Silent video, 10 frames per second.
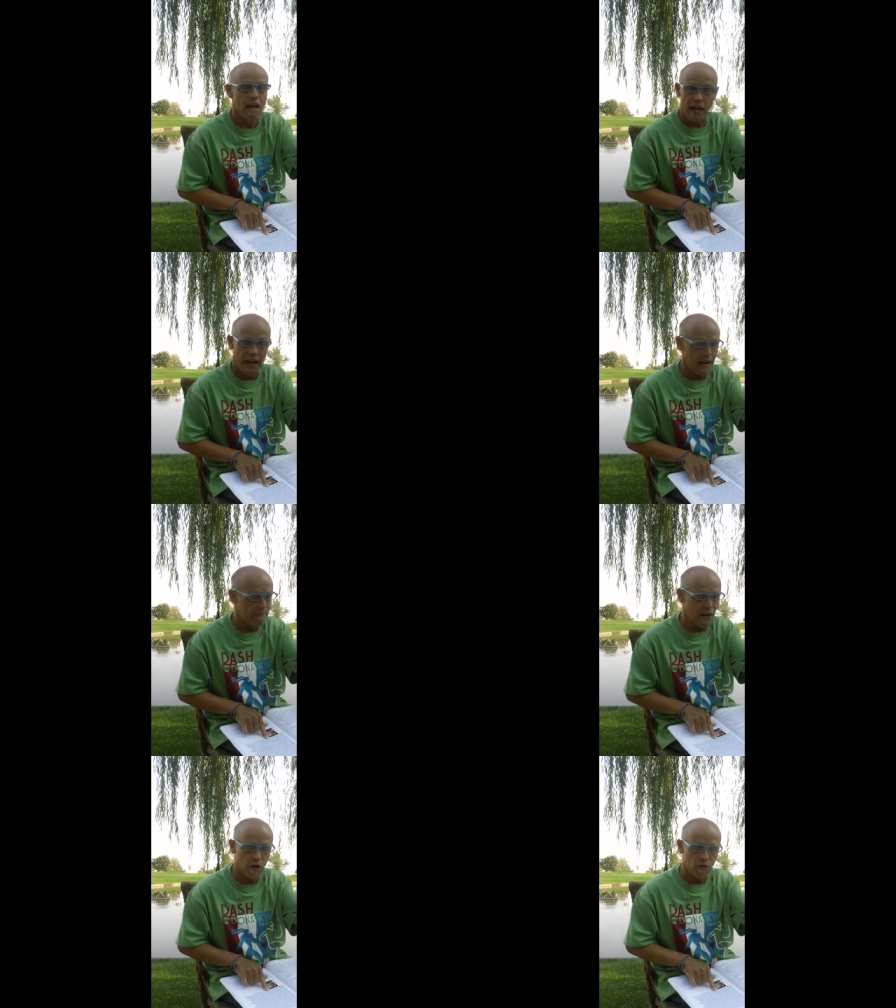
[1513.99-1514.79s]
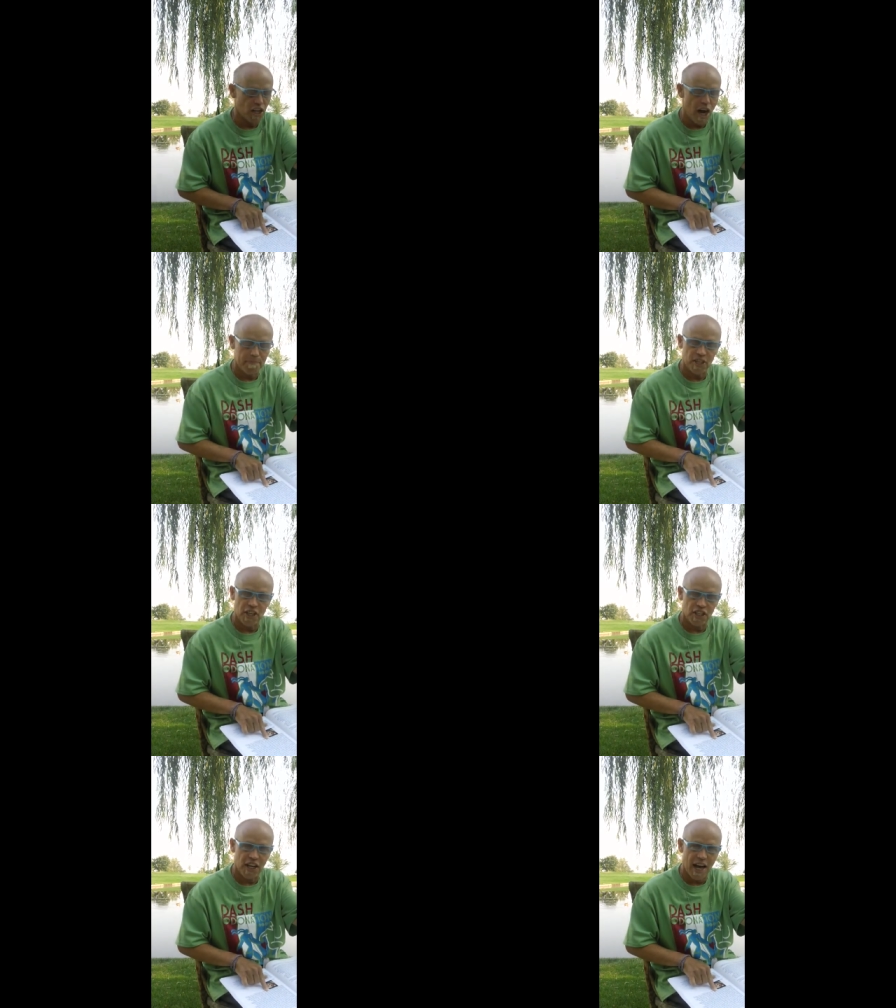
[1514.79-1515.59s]
And anybody who was
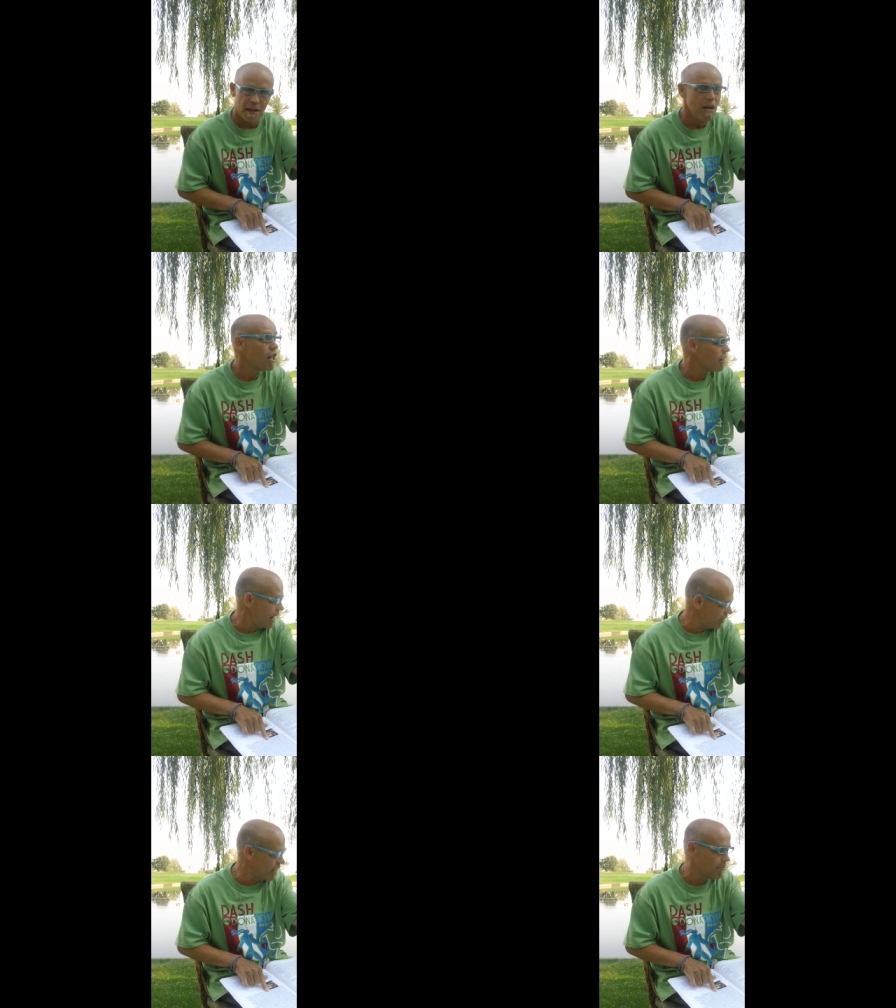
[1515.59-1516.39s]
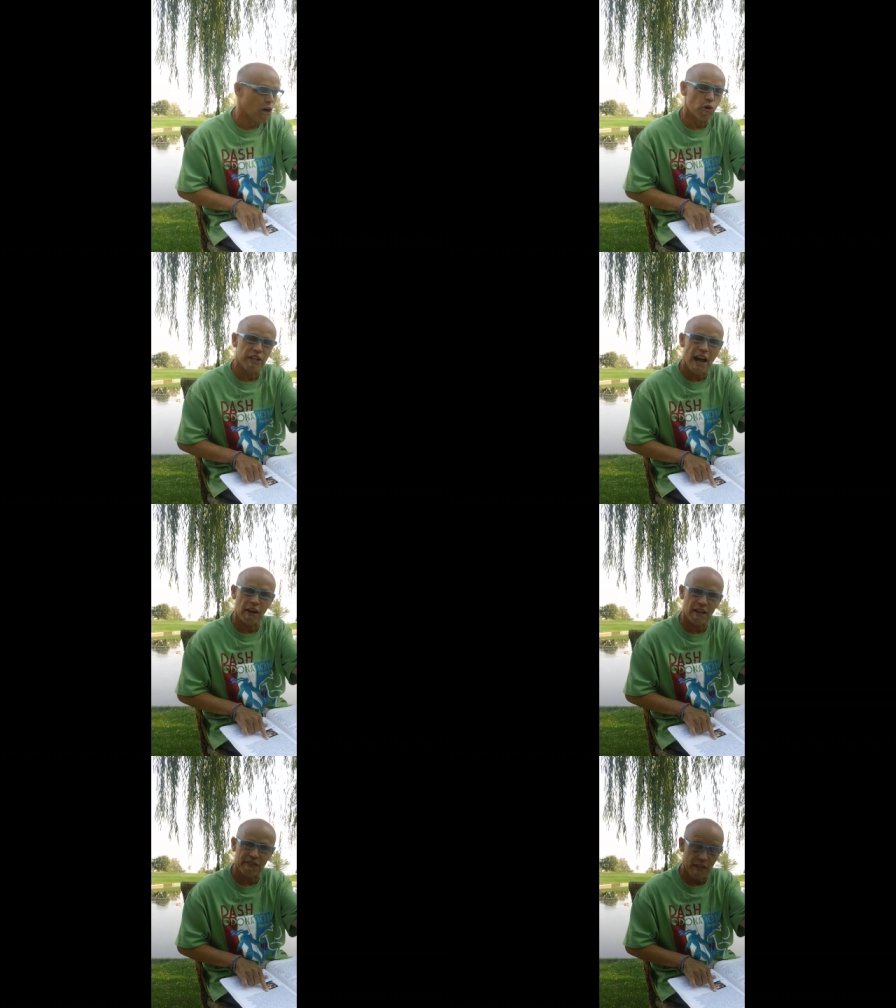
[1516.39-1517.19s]
competition at them, let them go down
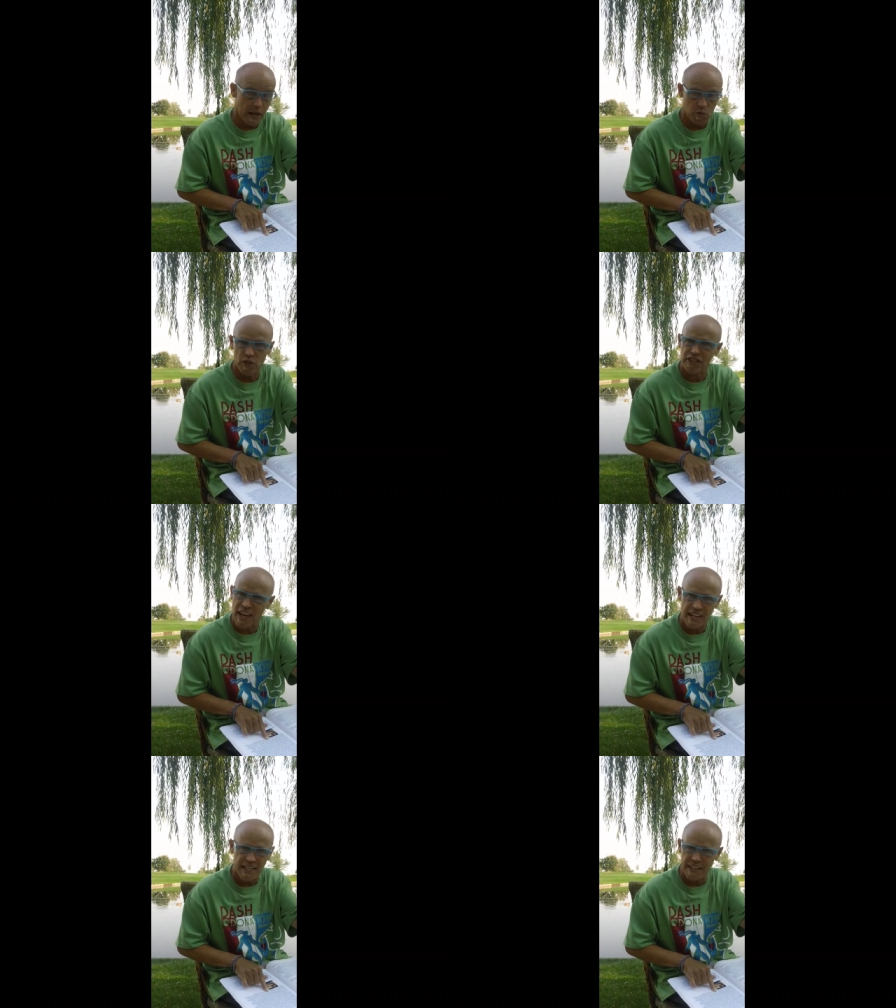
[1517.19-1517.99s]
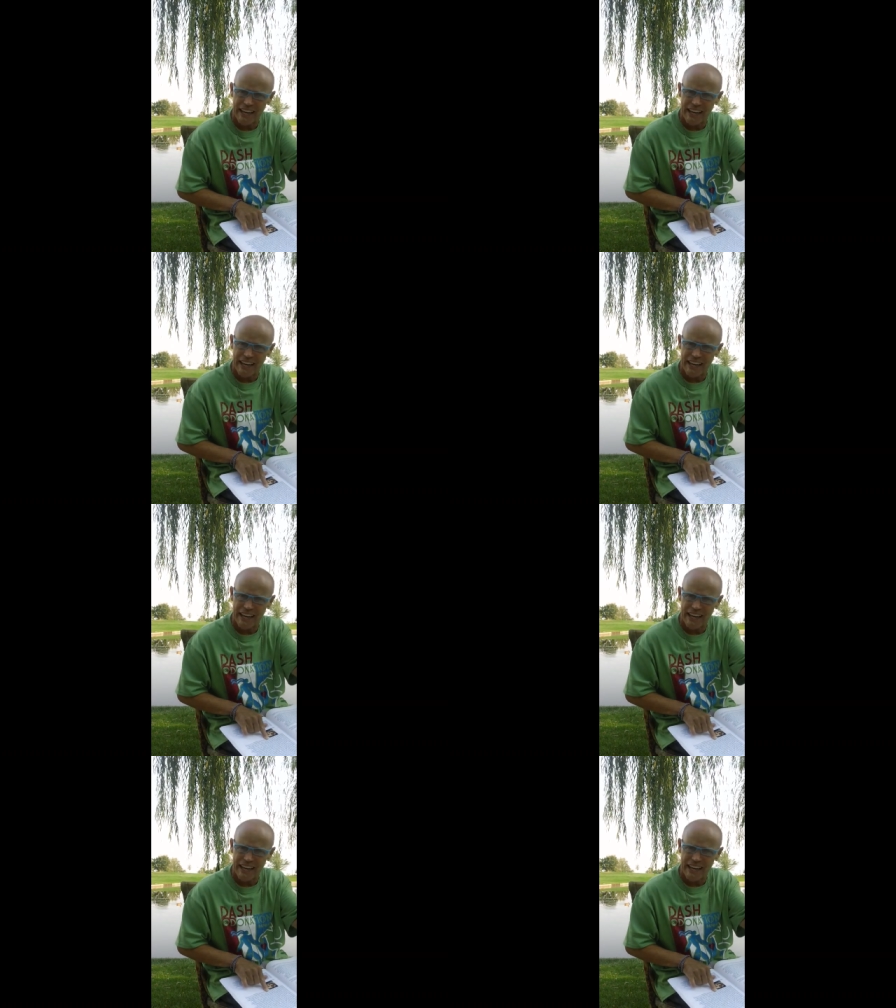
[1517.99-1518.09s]
in flames, which they did.